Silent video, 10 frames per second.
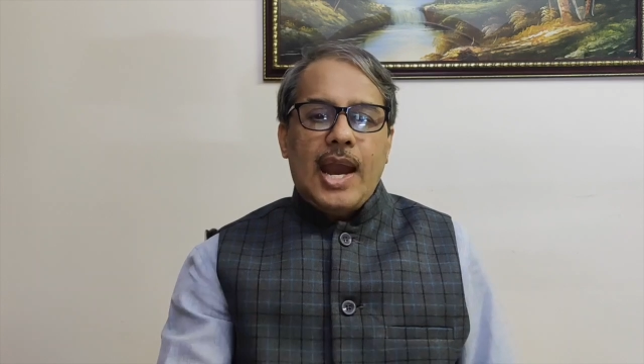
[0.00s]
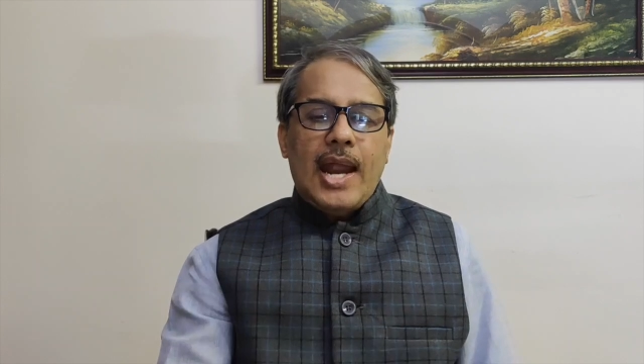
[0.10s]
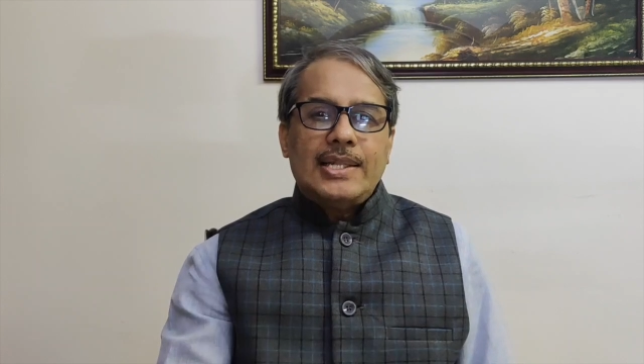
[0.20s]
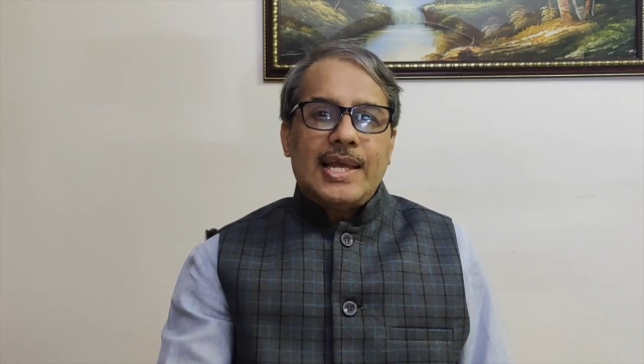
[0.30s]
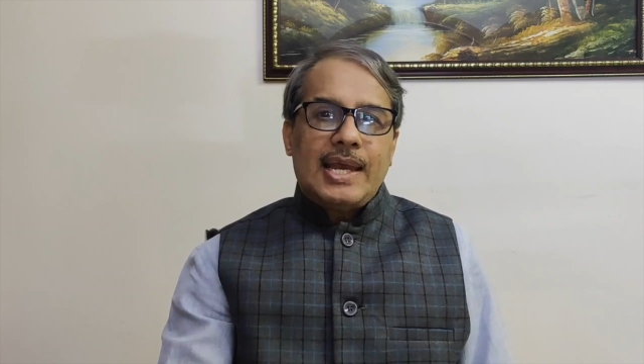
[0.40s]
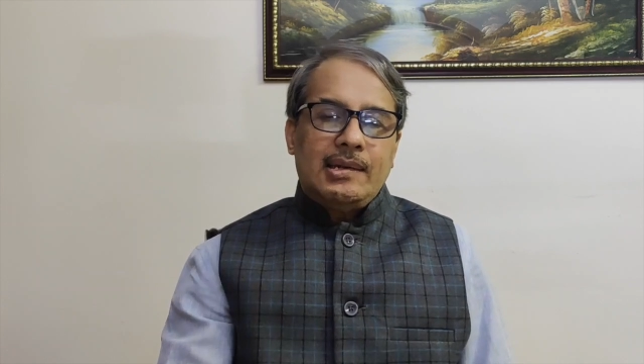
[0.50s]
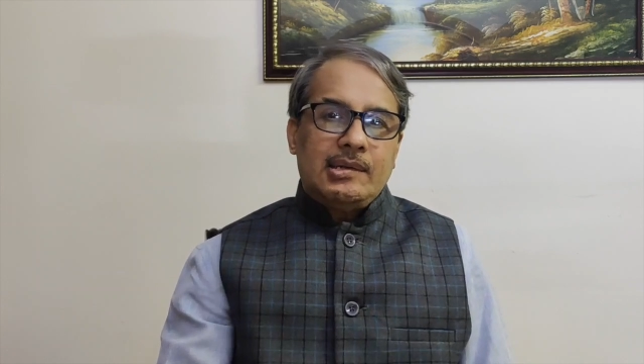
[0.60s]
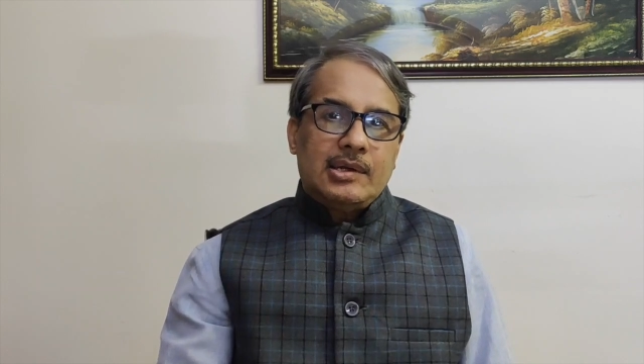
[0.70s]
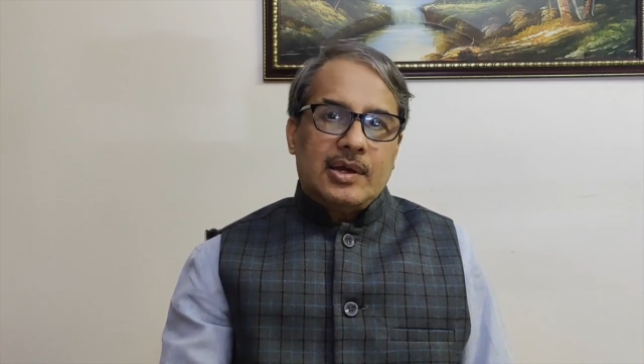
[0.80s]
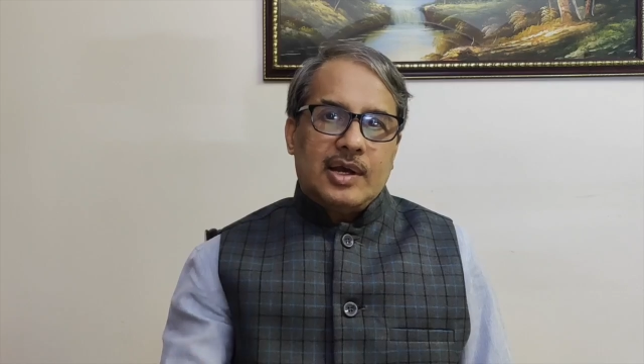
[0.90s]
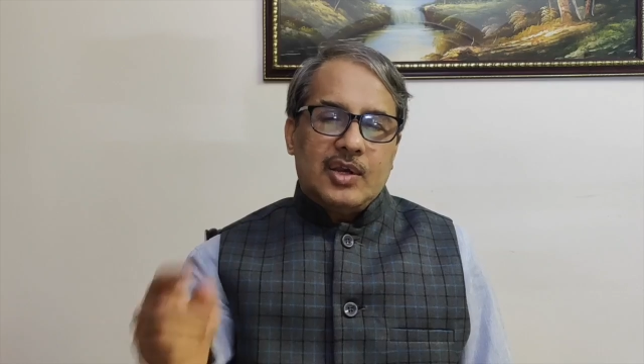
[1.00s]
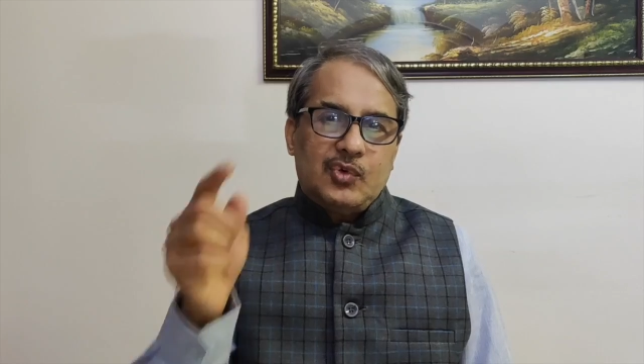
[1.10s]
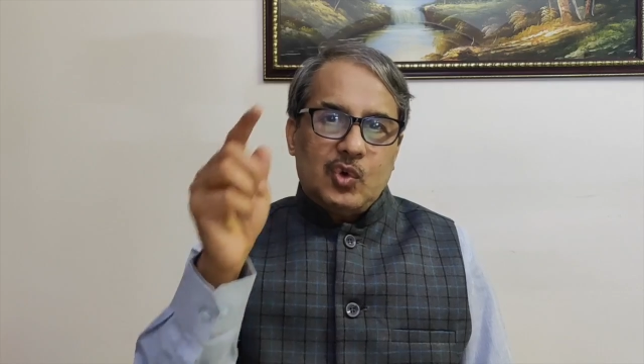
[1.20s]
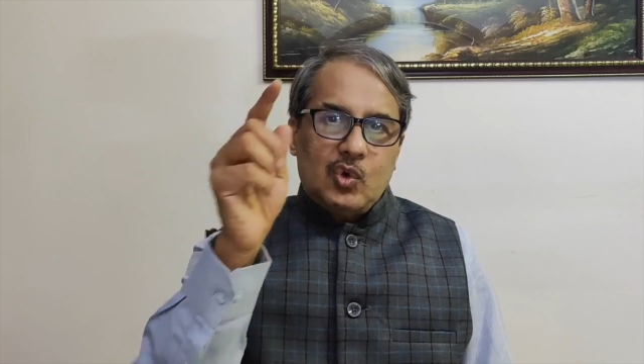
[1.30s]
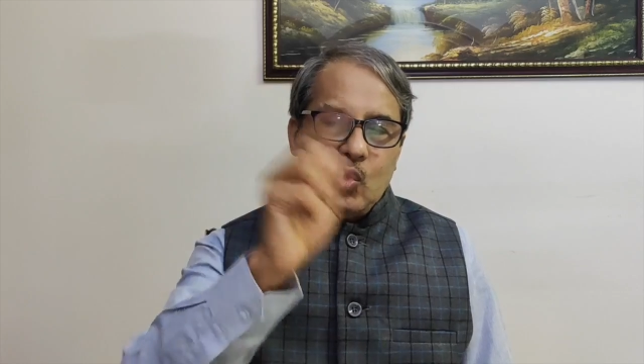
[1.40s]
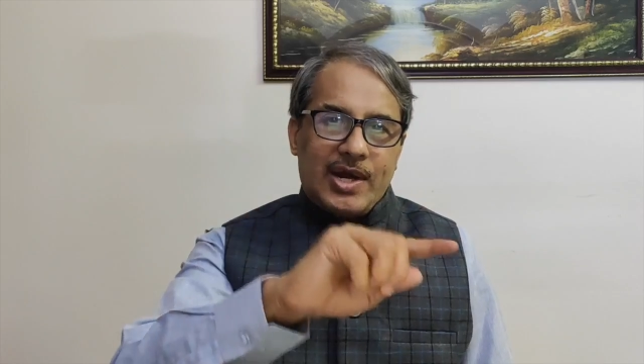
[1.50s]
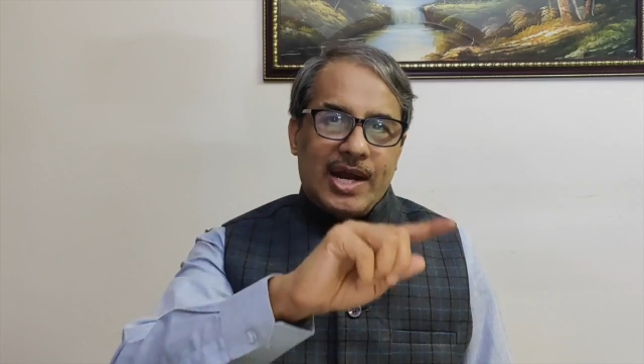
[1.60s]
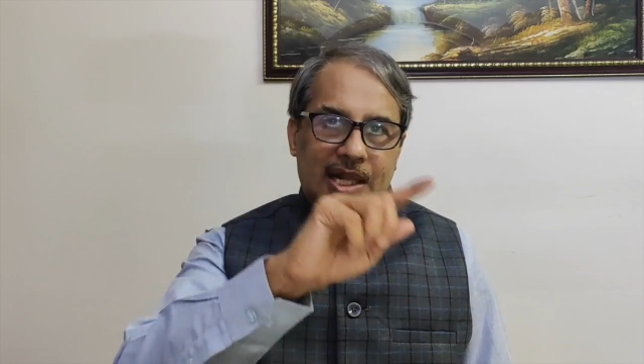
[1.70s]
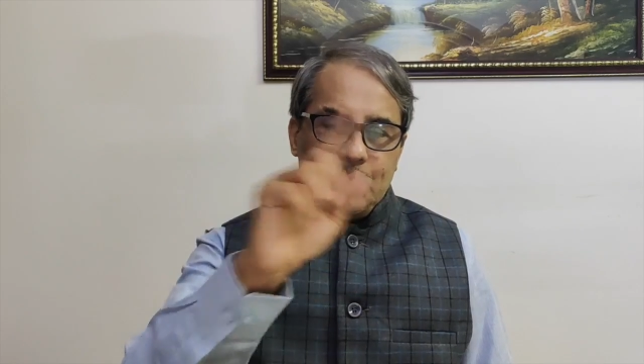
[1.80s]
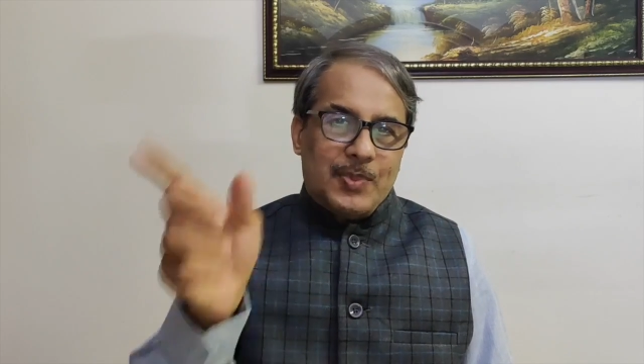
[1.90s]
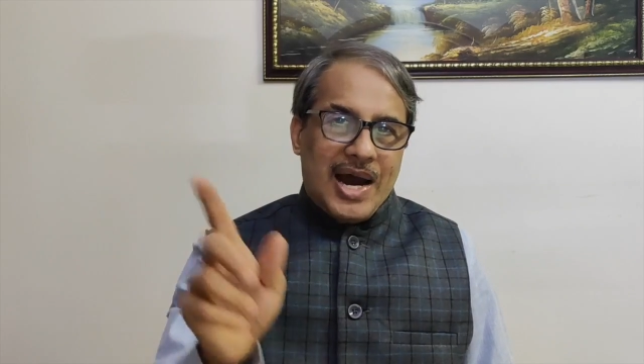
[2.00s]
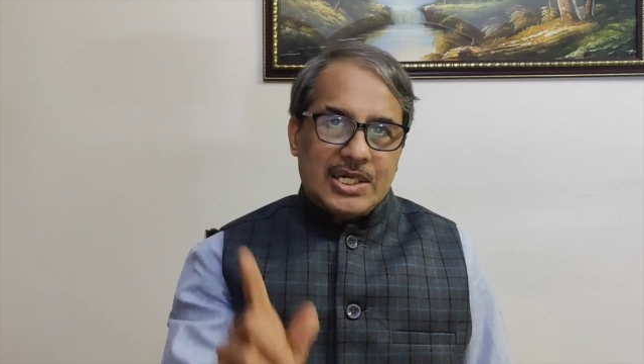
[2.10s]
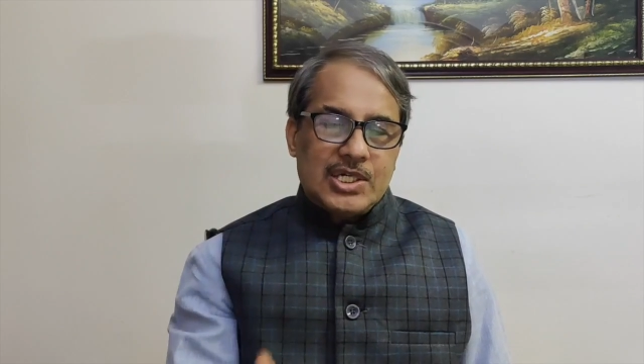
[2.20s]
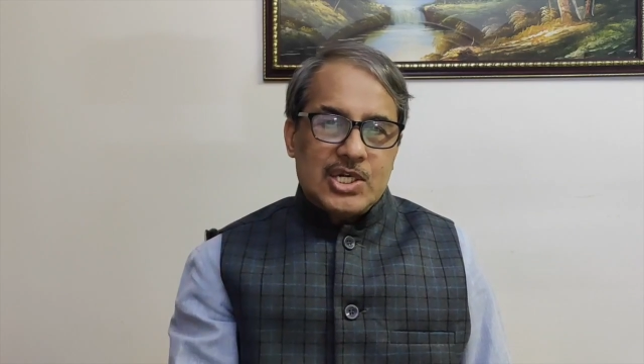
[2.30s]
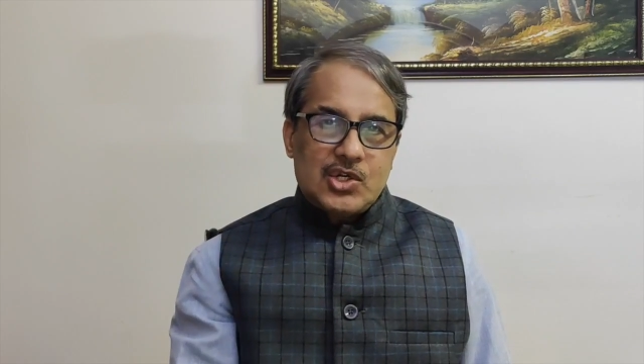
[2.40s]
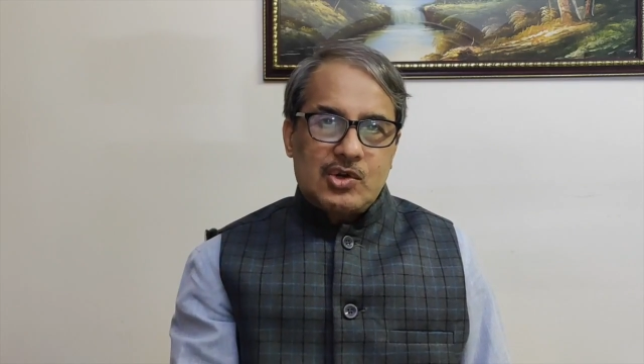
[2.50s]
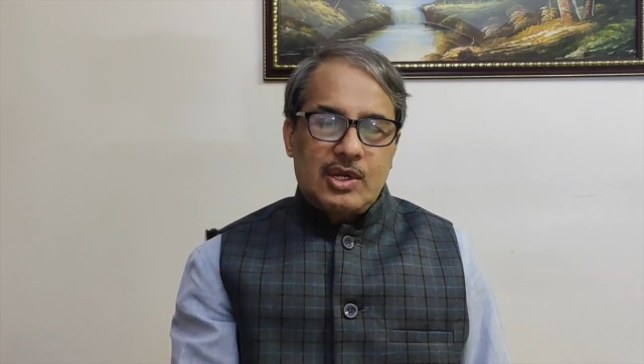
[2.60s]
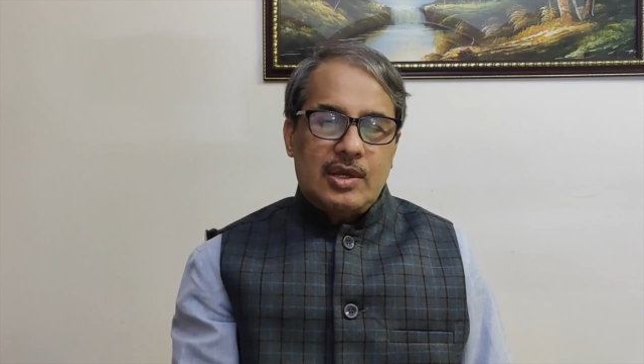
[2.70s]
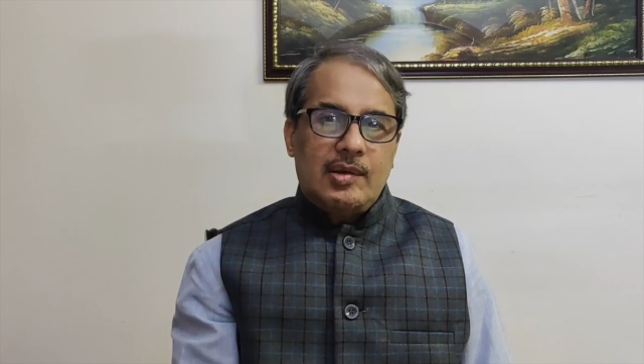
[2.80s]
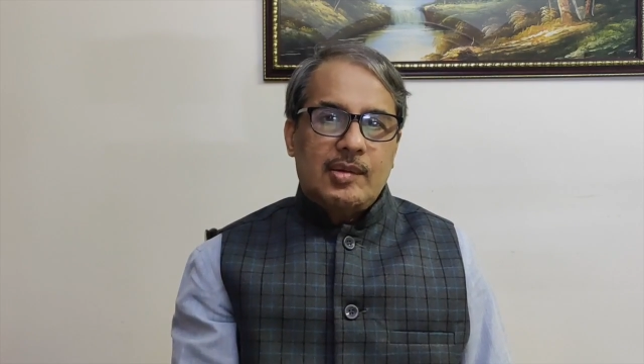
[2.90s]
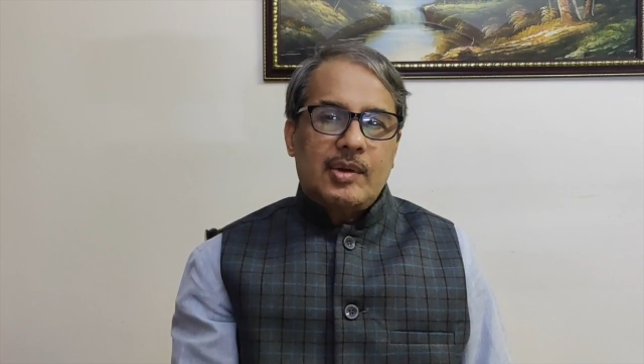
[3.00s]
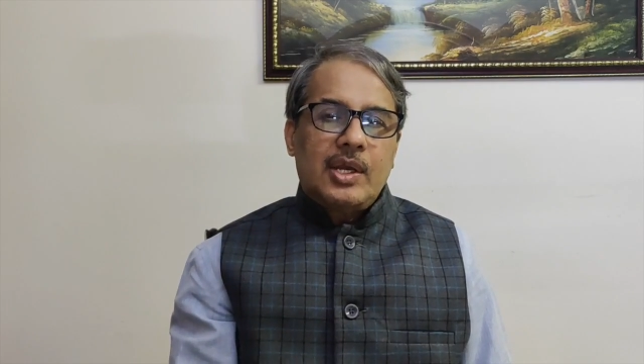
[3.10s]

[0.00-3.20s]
And then if you look at the past history,